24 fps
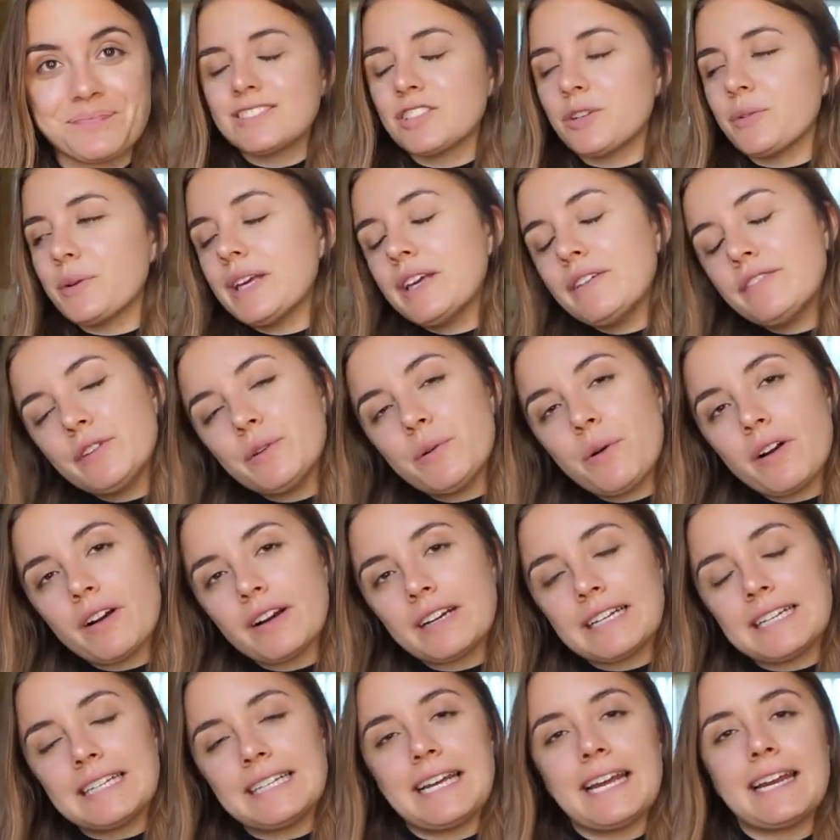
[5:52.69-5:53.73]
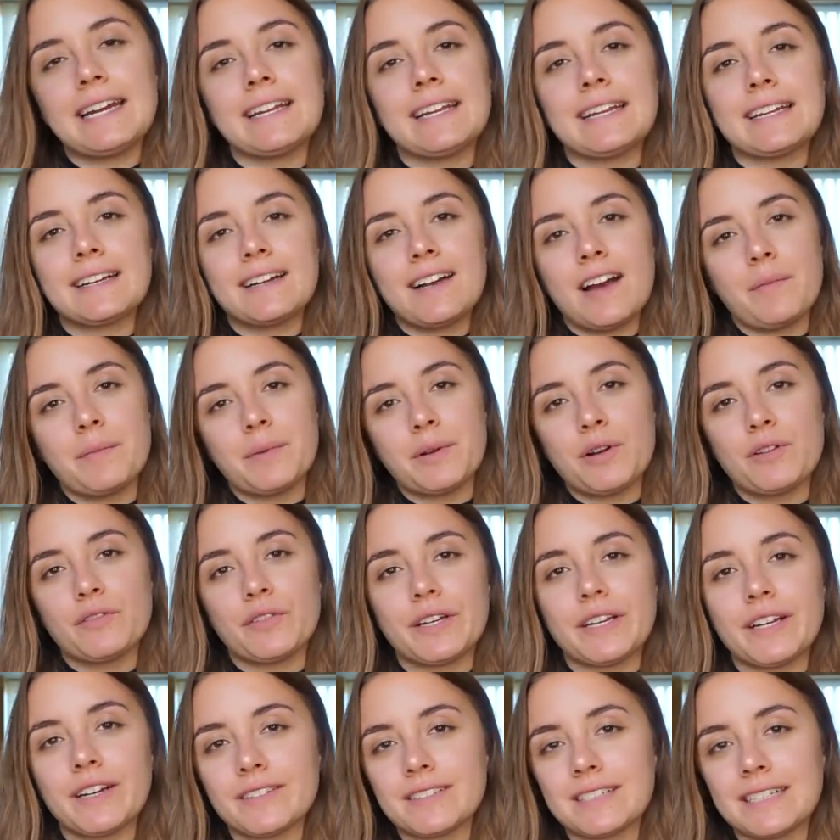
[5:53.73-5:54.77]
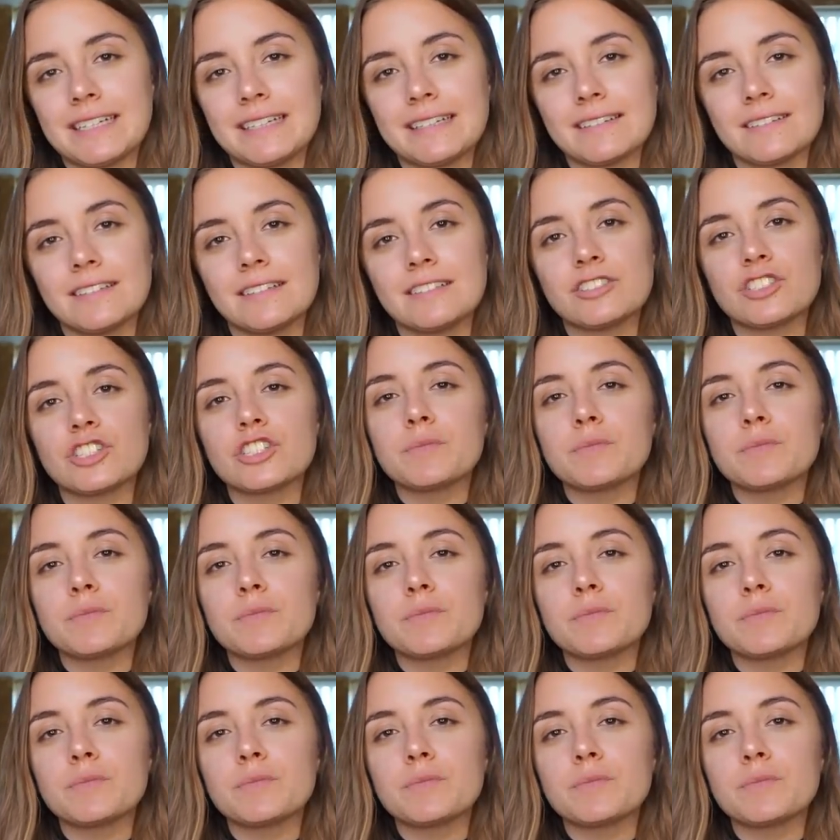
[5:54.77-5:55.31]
So if you are a Canadian coming over here to England,